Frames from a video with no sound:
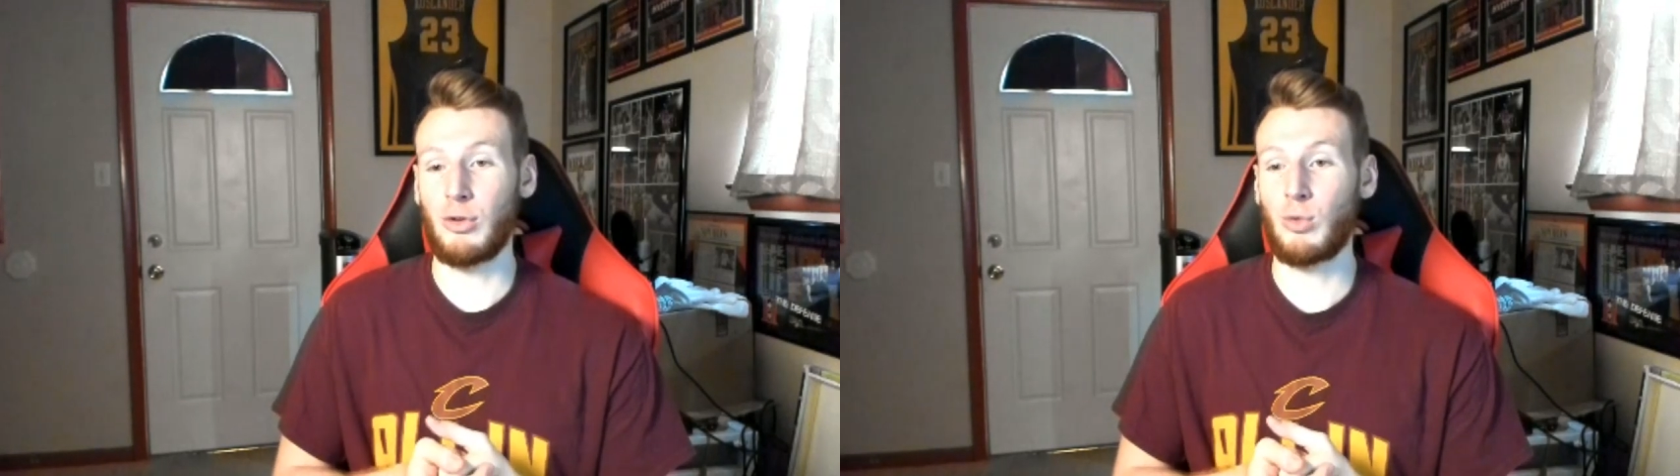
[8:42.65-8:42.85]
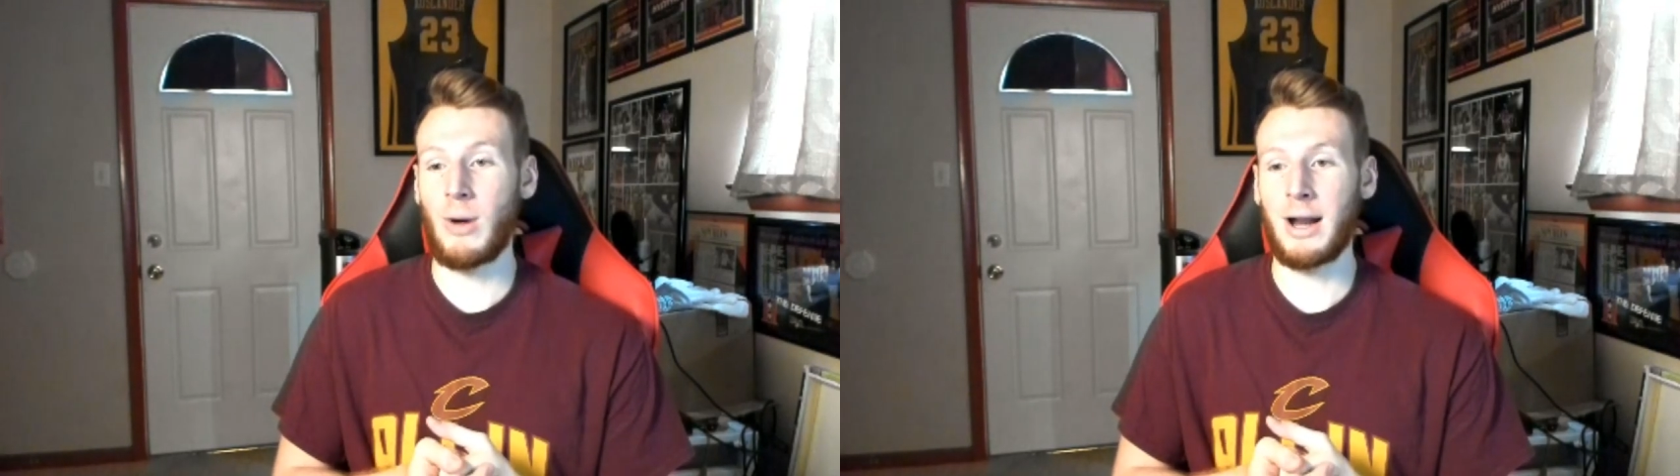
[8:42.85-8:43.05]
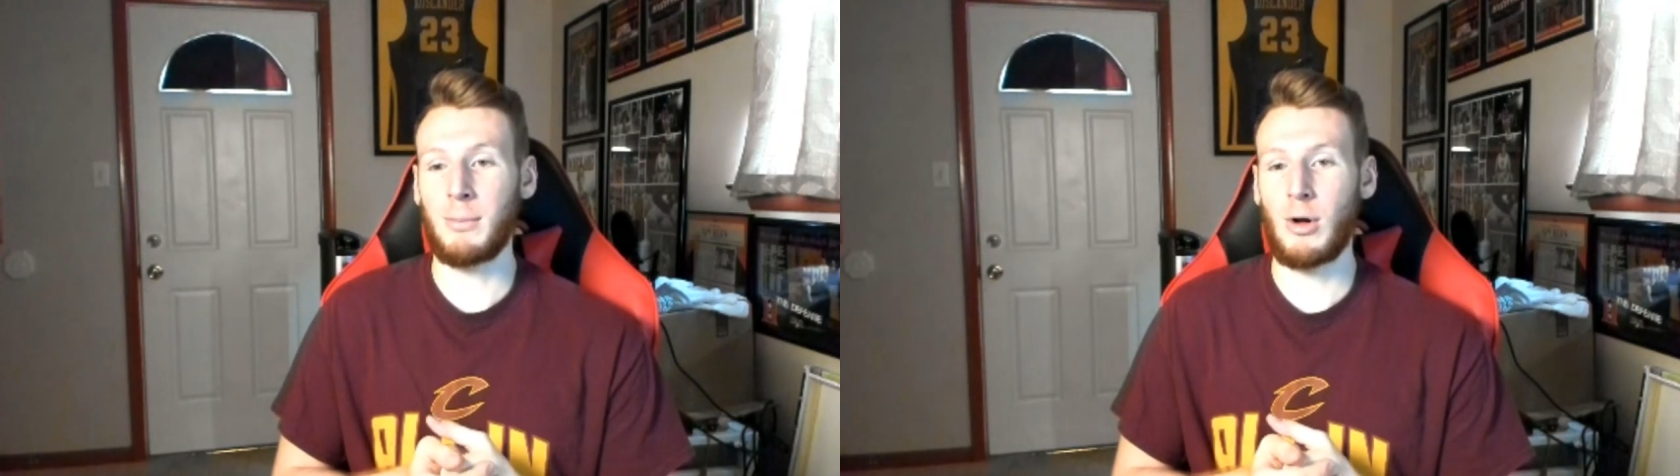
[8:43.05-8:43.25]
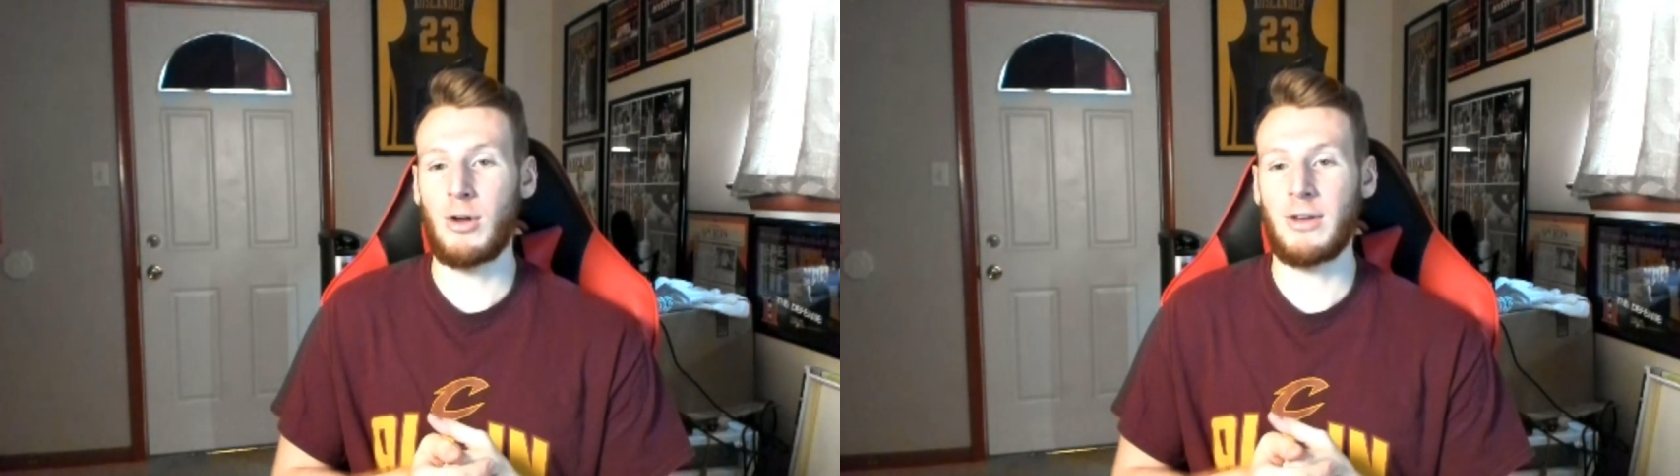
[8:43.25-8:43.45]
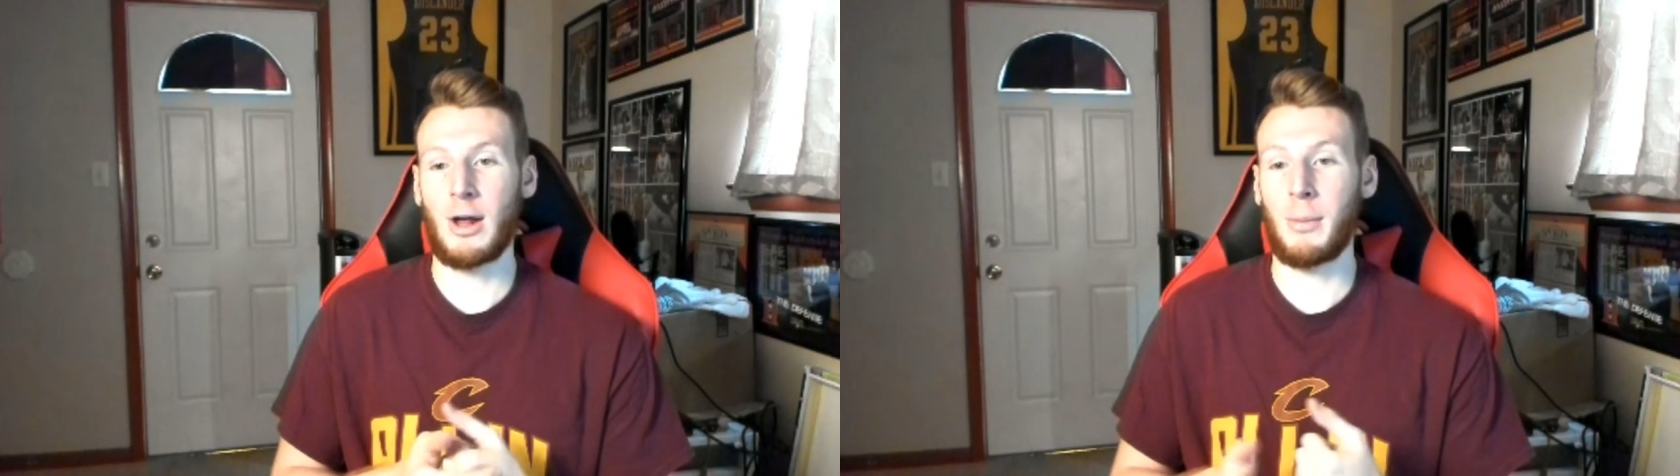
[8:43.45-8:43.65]
and swatting
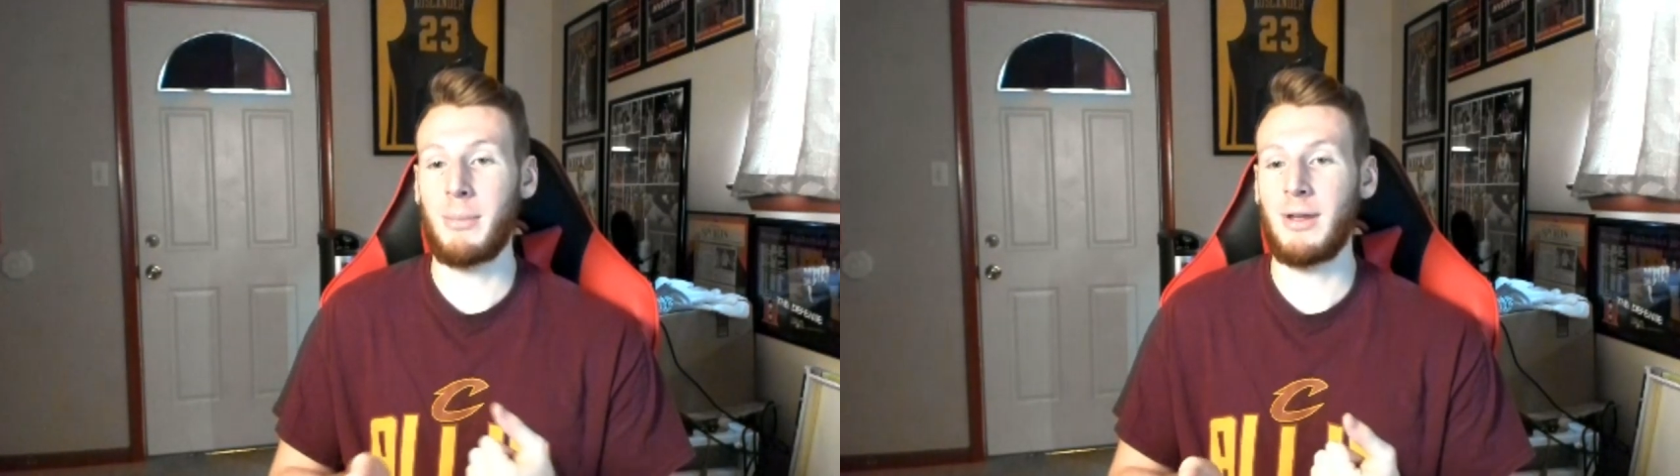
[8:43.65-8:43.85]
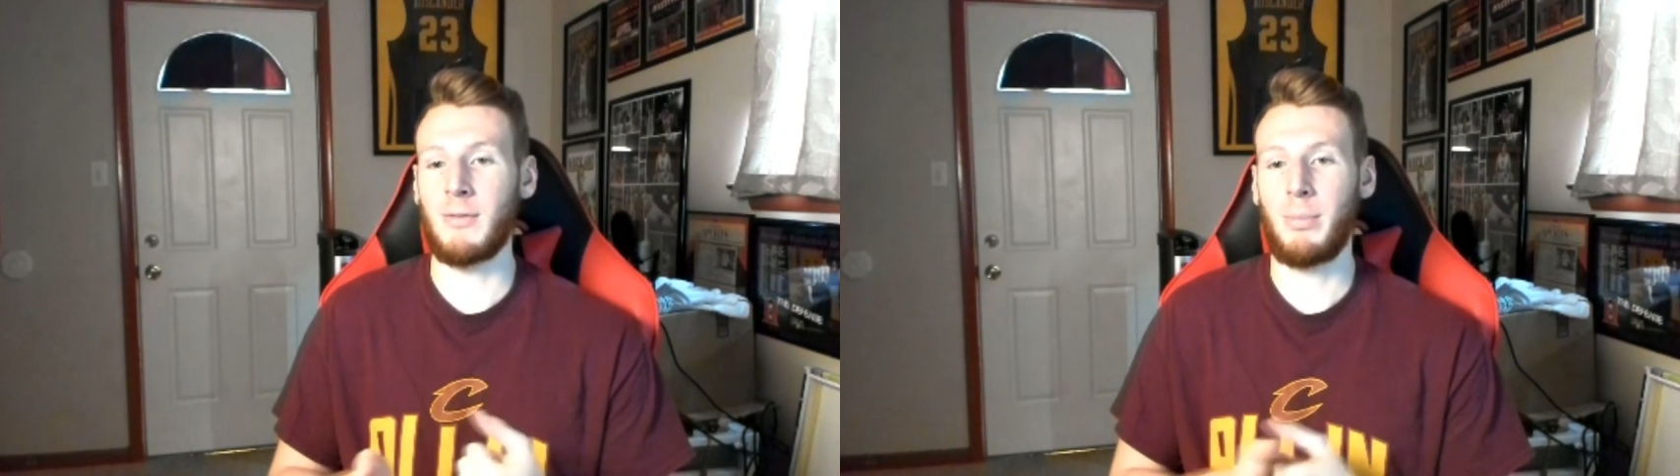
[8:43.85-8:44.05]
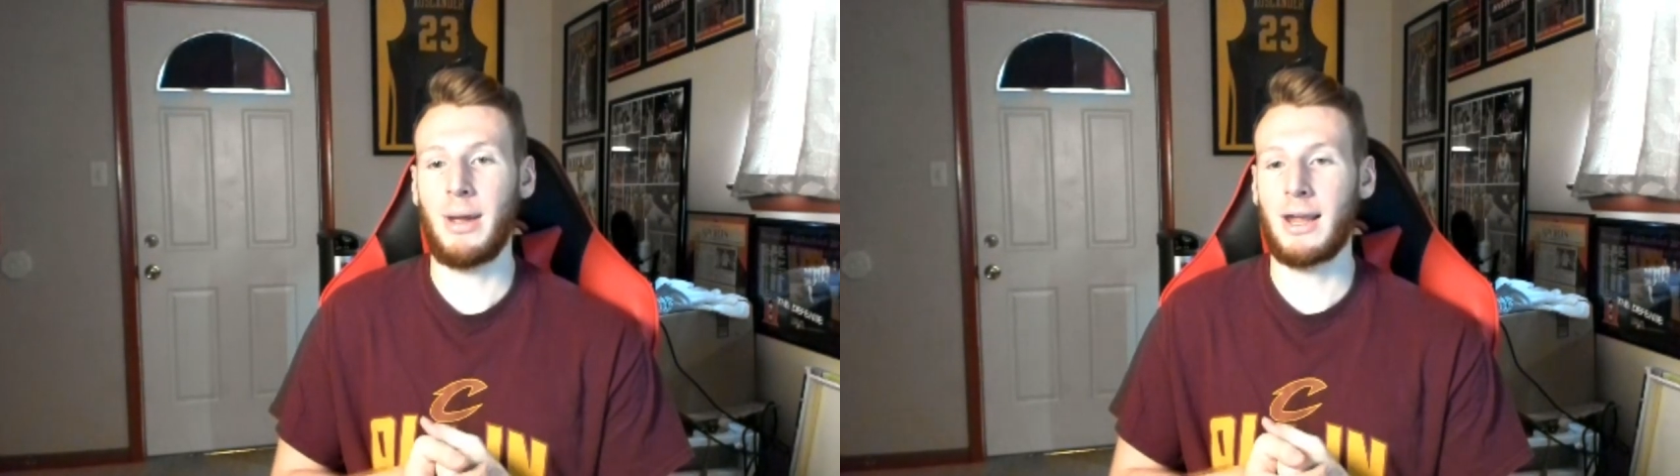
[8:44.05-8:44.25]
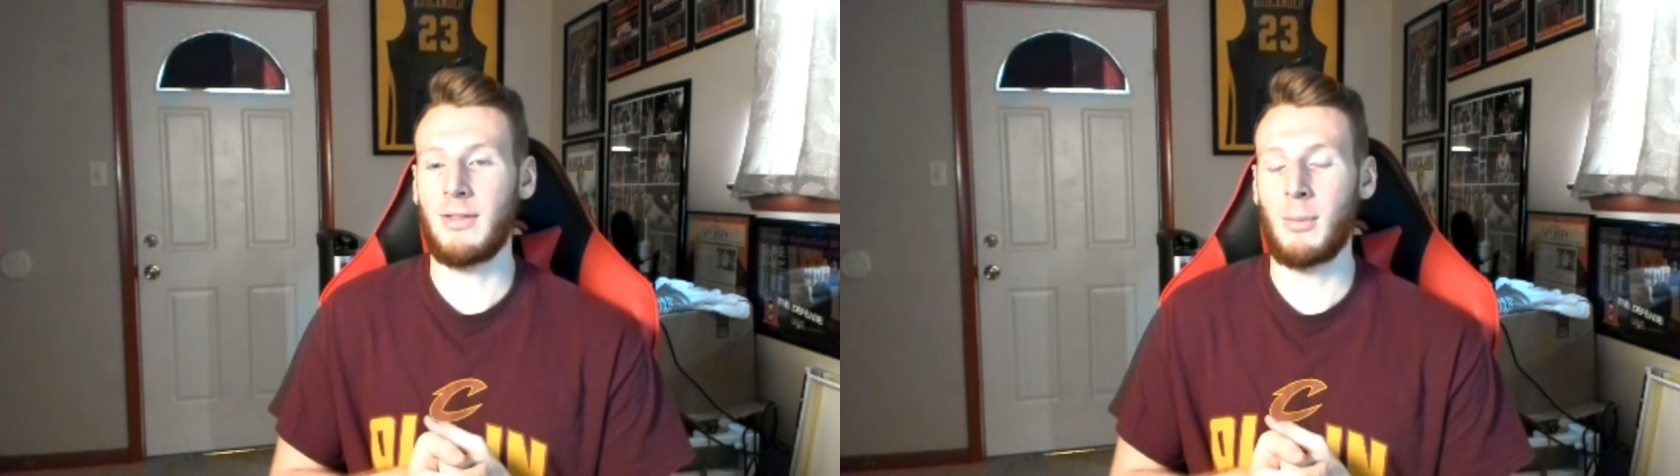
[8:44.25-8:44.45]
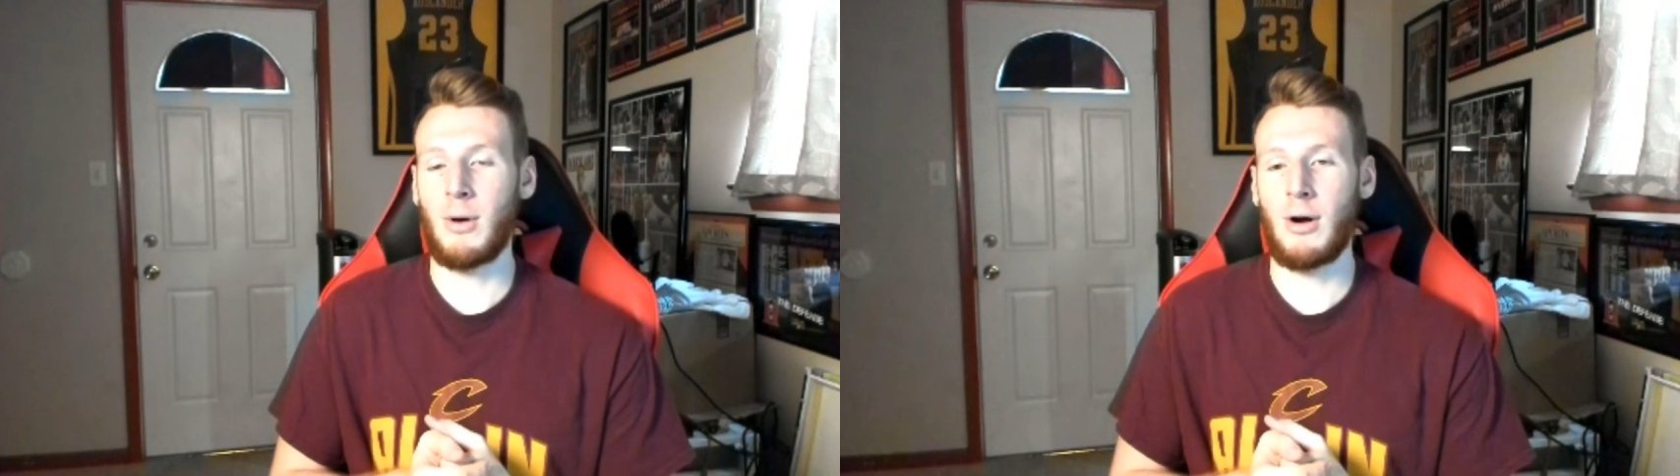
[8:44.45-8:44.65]
balls out or maybe even picking
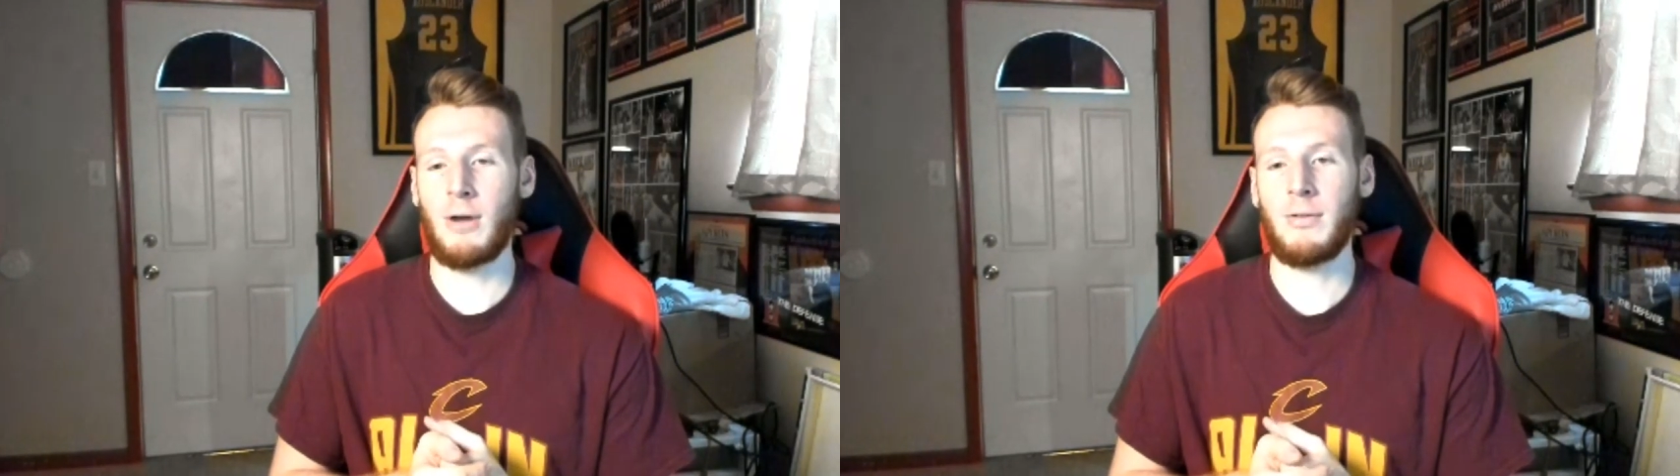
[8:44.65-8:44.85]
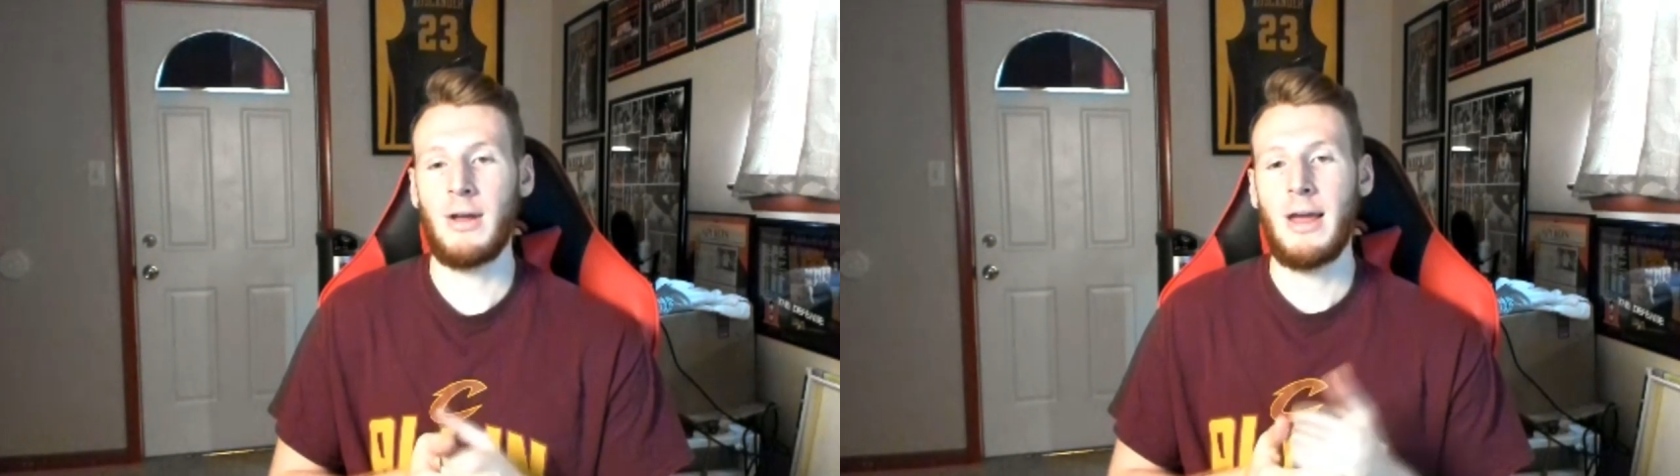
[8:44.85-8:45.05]
them off,